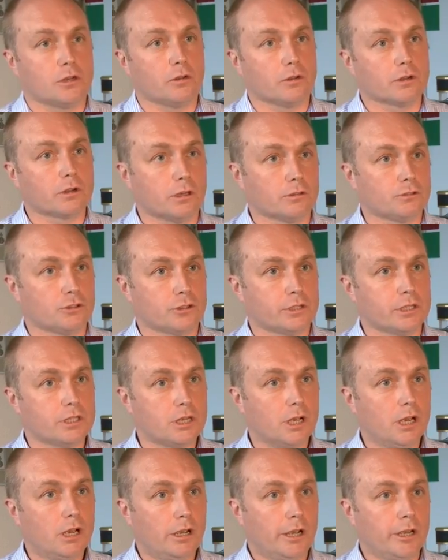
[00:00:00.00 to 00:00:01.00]
in other
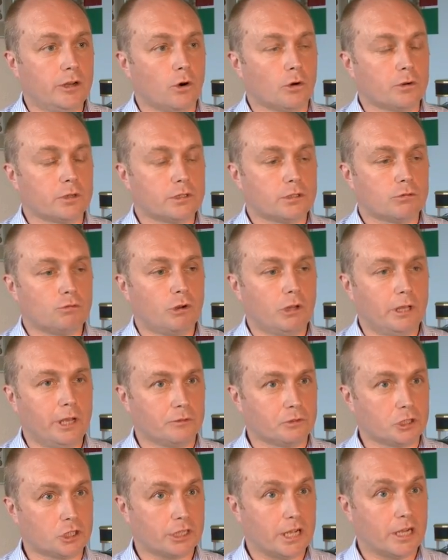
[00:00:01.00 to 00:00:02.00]
countries in order to really
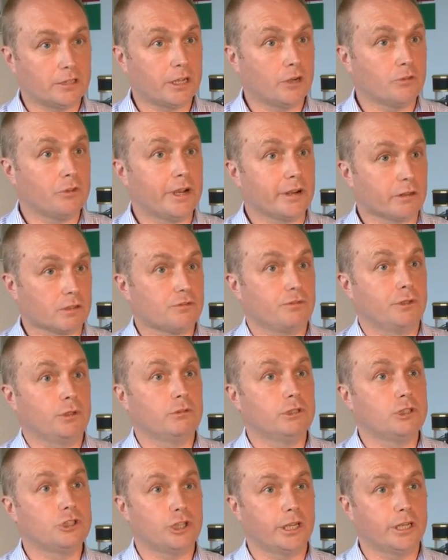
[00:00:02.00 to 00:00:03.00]
understand how the Earth's
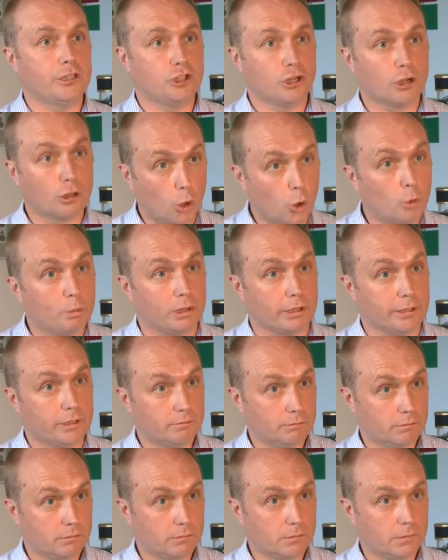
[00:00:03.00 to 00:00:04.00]
field is changing globally.
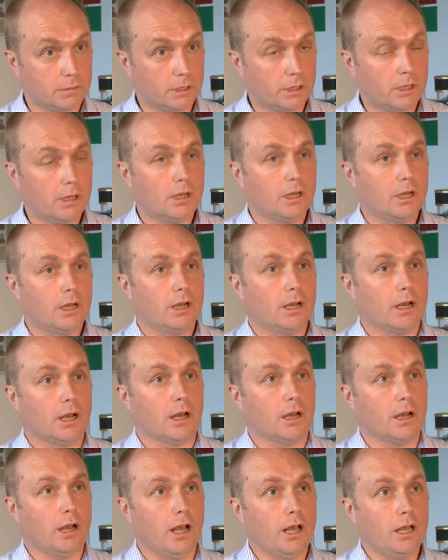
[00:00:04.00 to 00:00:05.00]

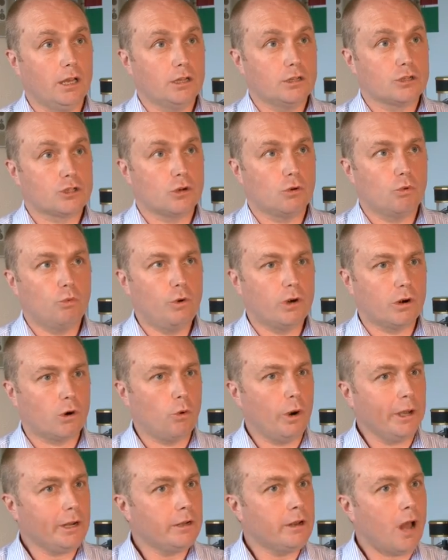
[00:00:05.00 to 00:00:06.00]
So we're
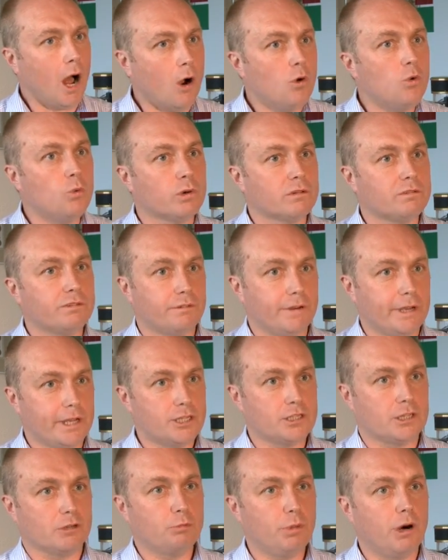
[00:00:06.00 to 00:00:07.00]
quite an
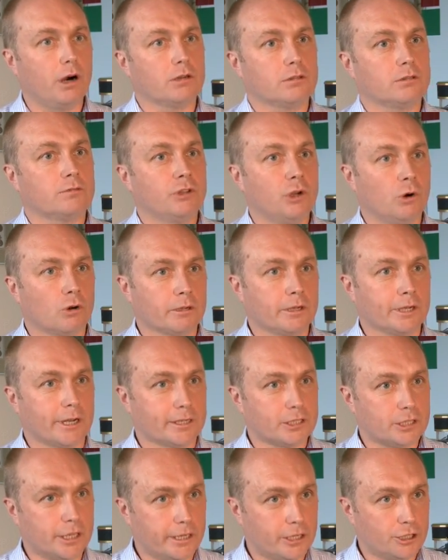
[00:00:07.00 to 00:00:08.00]
outward-facing part of the
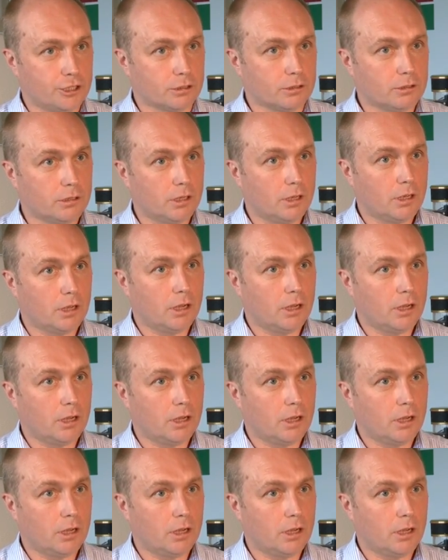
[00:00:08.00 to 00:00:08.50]
organisation,